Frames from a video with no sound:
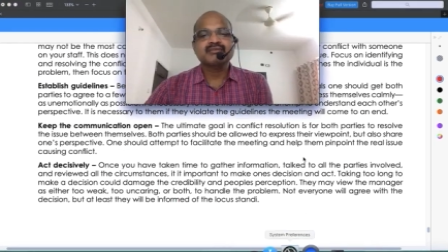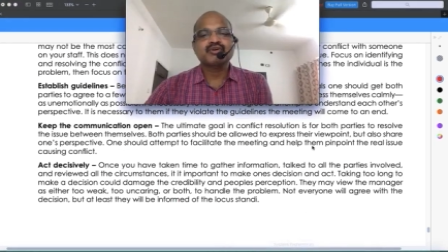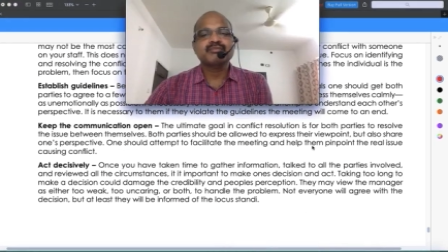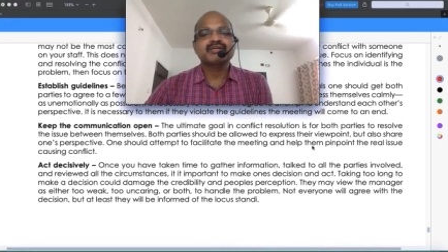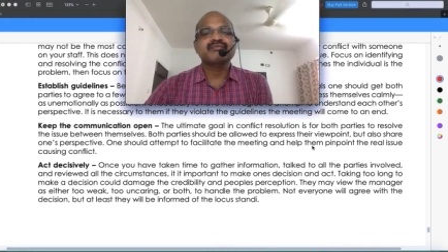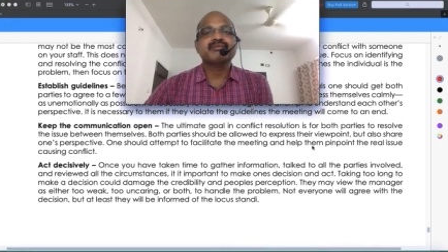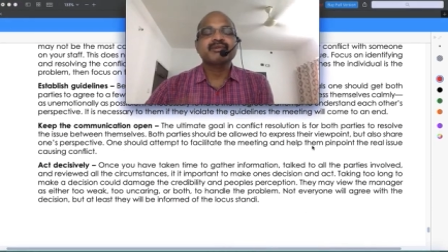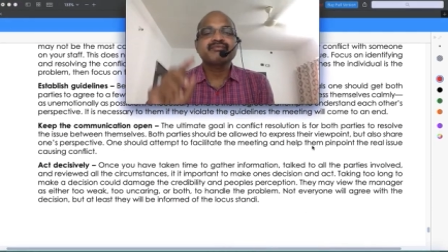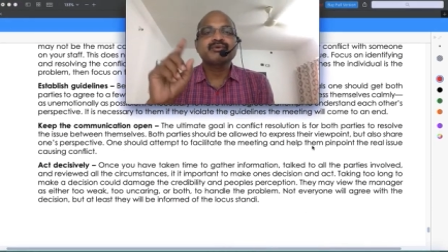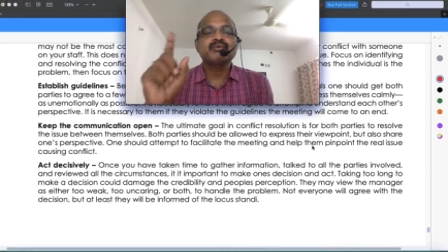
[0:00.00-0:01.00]
proper information
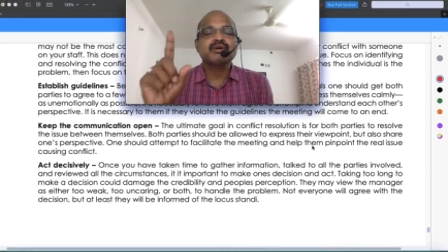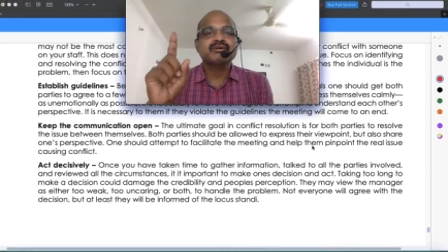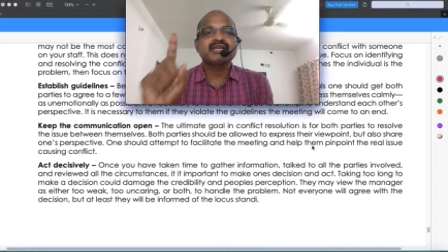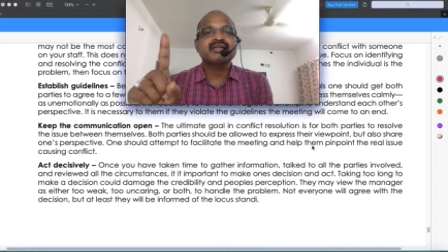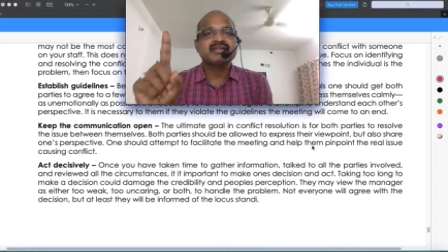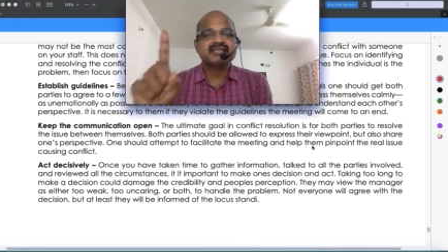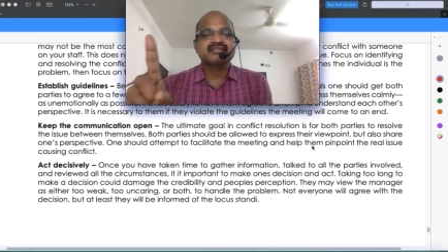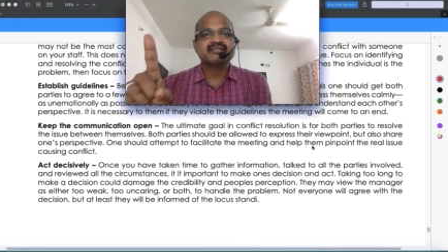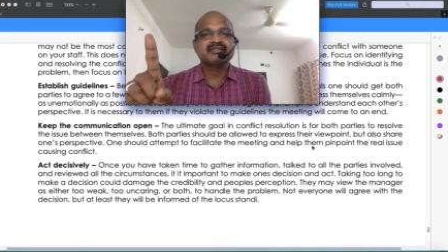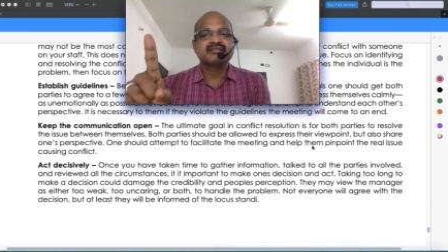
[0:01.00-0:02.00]
if you want to take a
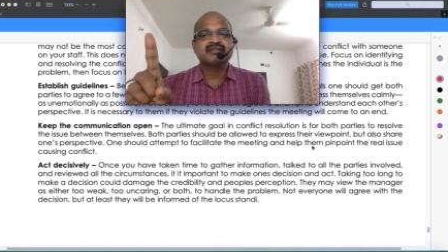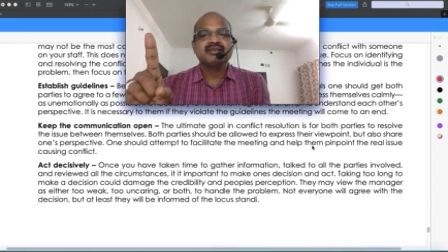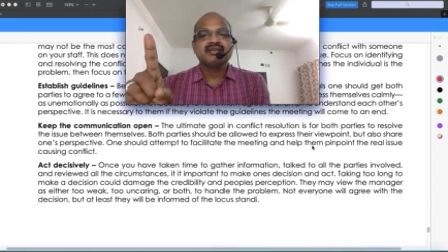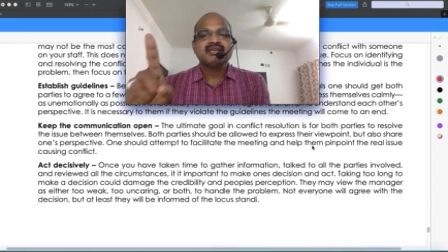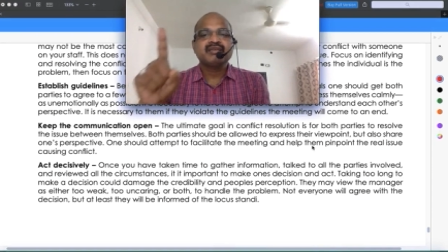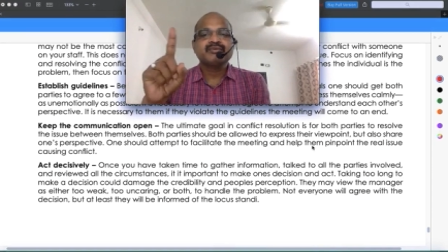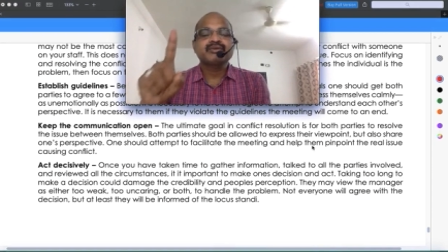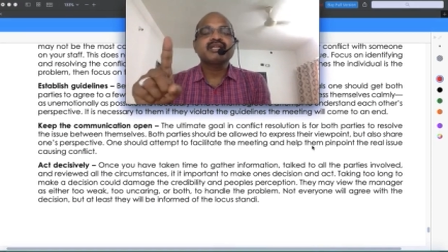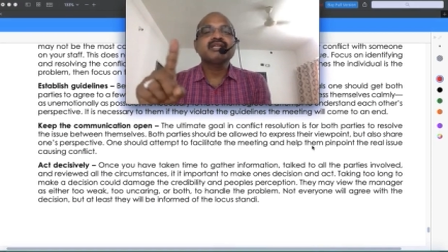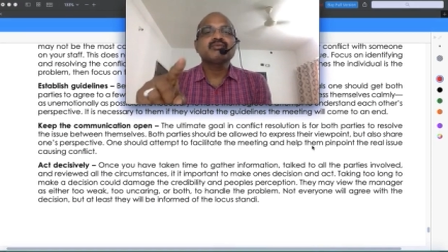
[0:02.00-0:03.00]
decision if you
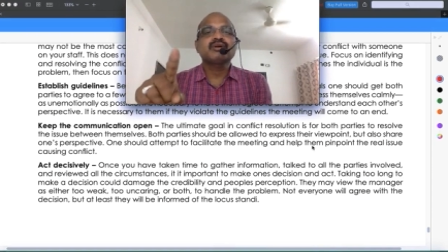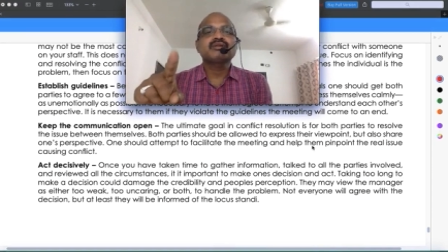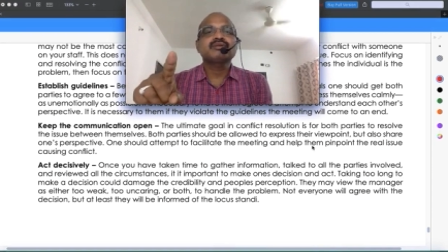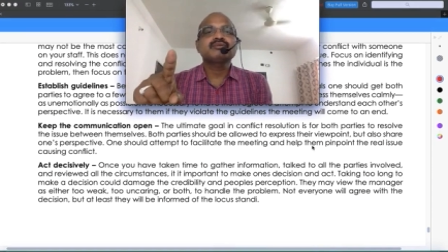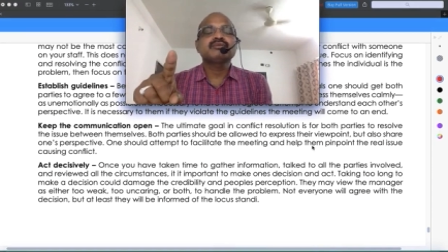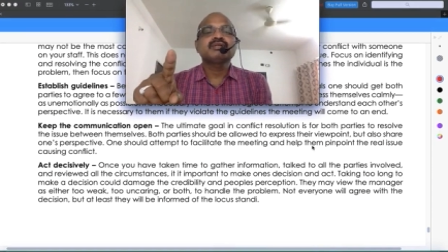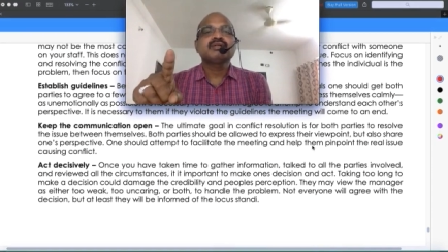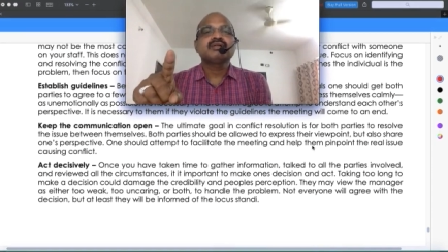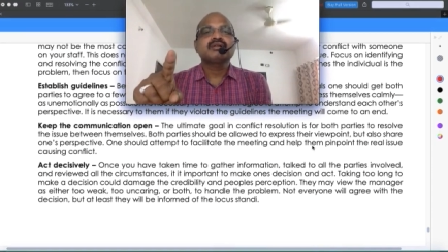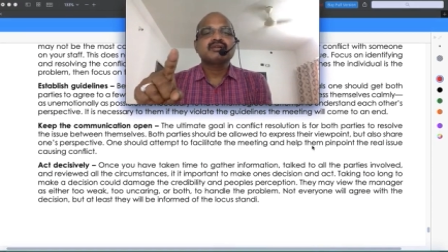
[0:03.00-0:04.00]
really want to
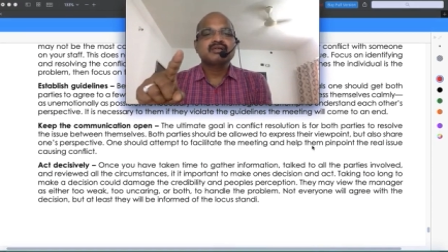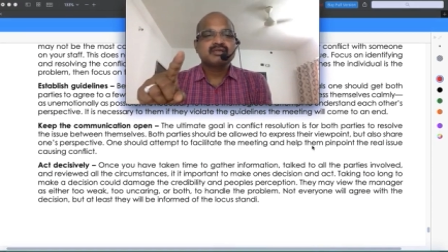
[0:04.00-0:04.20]
uh,